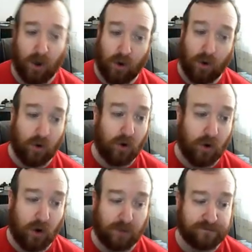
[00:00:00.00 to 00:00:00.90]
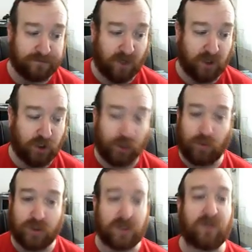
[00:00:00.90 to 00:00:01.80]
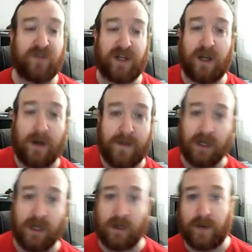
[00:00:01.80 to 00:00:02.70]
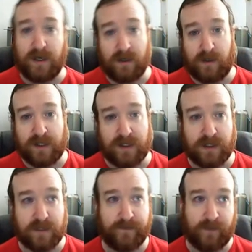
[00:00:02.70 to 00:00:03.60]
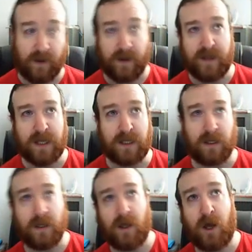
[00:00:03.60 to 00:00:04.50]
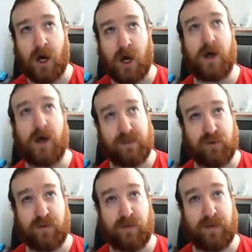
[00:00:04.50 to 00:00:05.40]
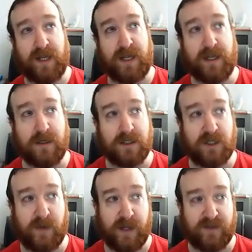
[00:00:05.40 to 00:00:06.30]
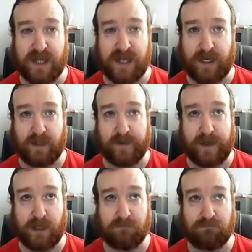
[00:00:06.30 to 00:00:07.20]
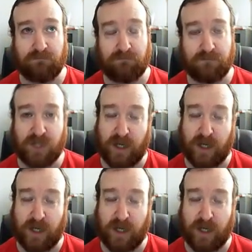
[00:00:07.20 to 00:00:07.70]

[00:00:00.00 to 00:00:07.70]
Or you could watch the whole video and then you can go away and do the questions. I think I'd probably do it the second way. Don't